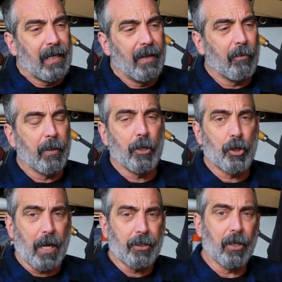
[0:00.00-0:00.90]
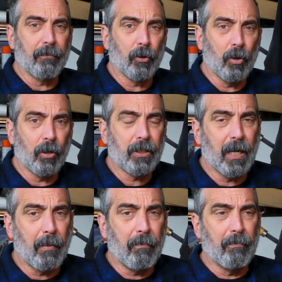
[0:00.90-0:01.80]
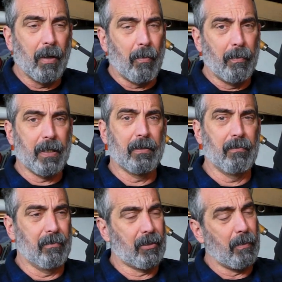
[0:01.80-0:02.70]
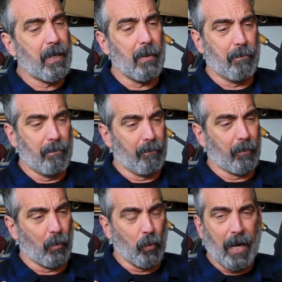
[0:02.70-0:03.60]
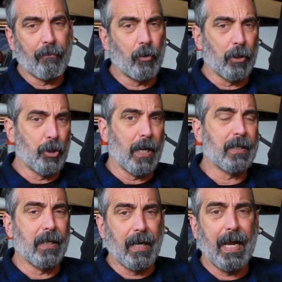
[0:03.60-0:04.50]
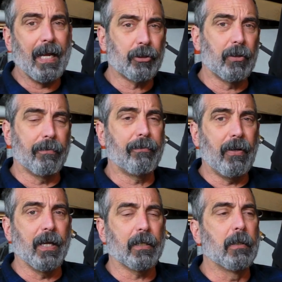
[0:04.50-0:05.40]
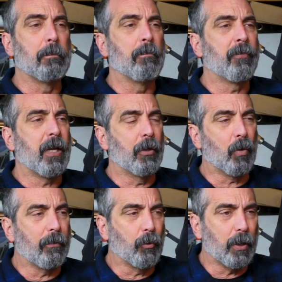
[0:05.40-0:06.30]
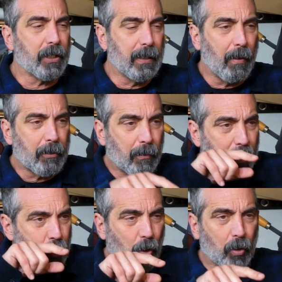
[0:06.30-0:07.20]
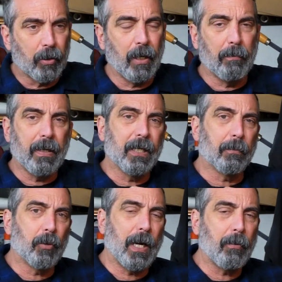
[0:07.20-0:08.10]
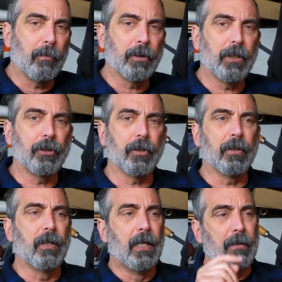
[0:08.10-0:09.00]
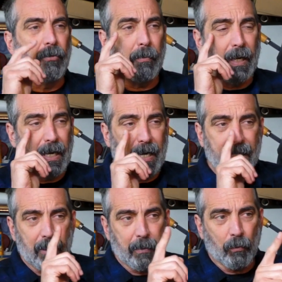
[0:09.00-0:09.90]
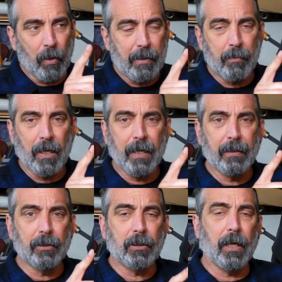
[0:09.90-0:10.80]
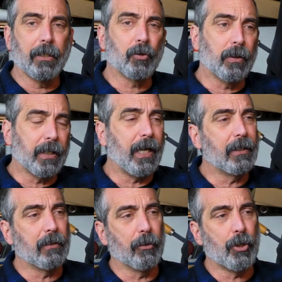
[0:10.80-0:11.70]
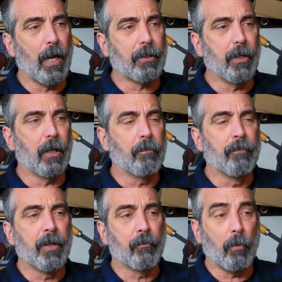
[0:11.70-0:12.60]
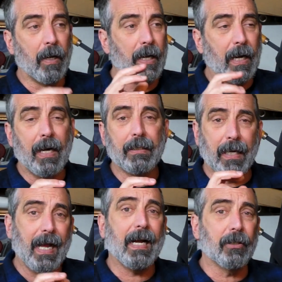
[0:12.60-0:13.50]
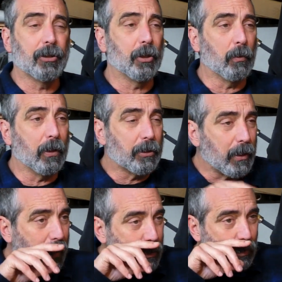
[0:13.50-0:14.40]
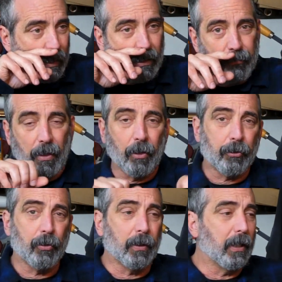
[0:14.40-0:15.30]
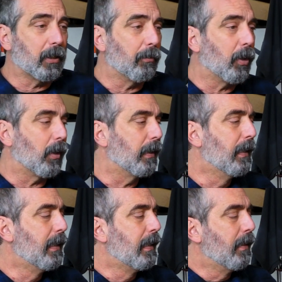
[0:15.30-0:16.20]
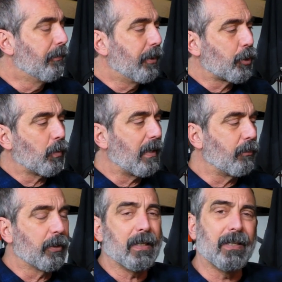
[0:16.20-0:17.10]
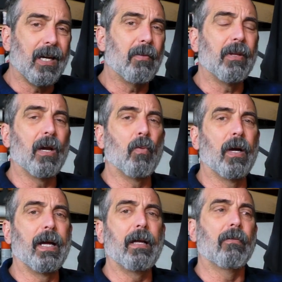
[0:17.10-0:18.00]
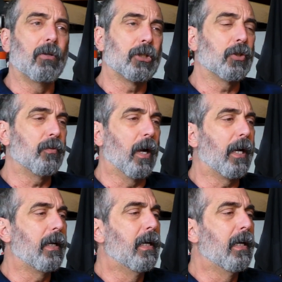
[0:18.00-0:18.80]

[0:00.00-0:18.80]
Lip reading: Having been a shotgunner for a long time, I'm a big, to me, a rifle or shotgun has to fit in order for it to come up to my shoulder and be in the proper position for my eye to be right behind the sights, or in the case of a shotgun, for my eye to act as the rear sight so I can follow through and get the bird. This rifle didn't come that way, which is fine,